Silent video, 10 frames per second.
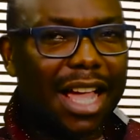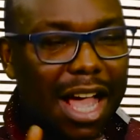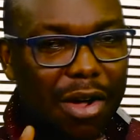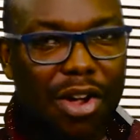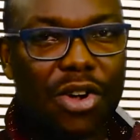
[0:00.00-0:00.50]

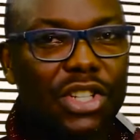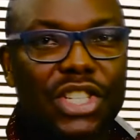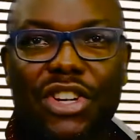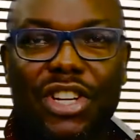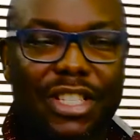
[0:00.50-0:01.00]
Our
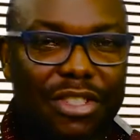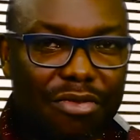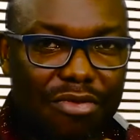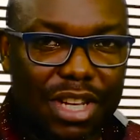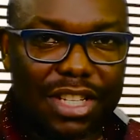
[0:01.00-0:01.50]
culture is
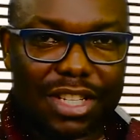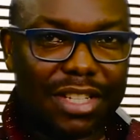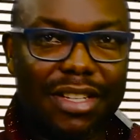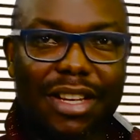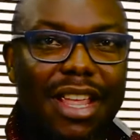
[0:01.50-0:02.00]

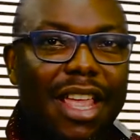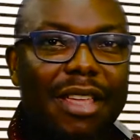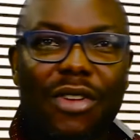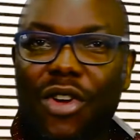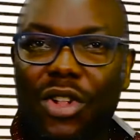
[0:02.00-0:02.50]
rich.
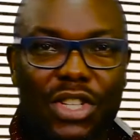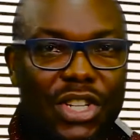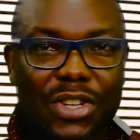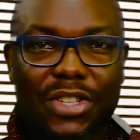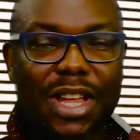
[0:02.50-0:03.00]

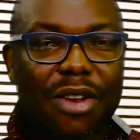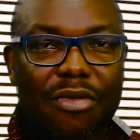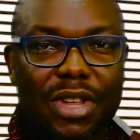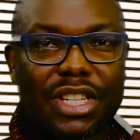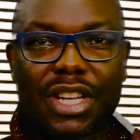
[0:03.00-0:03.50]
Cultures are
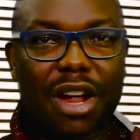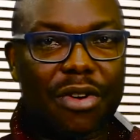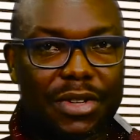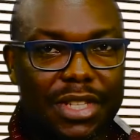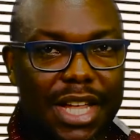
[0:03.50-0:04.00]
rich
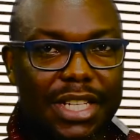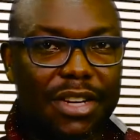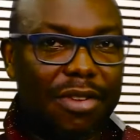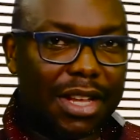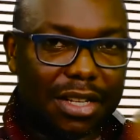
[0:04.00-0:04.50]
across
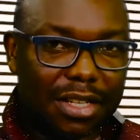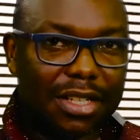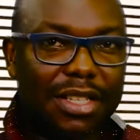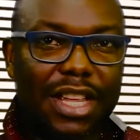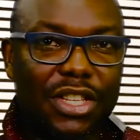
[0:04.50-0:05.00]
Nigeria.
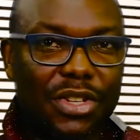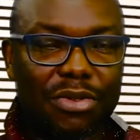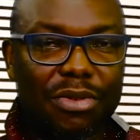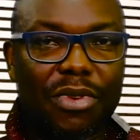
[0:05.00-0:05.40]
Stay tuned.